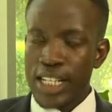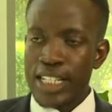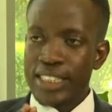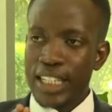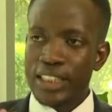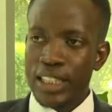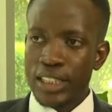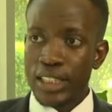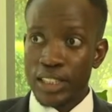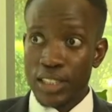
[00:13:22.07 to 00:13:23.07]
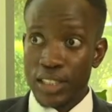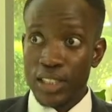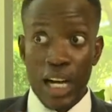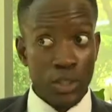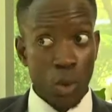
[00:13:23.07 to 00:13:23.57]
In such cases,
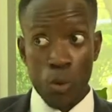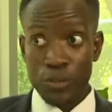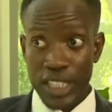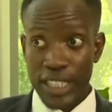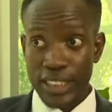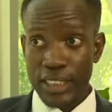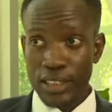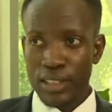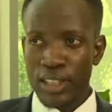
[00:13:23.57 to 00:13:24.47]
COVID-19.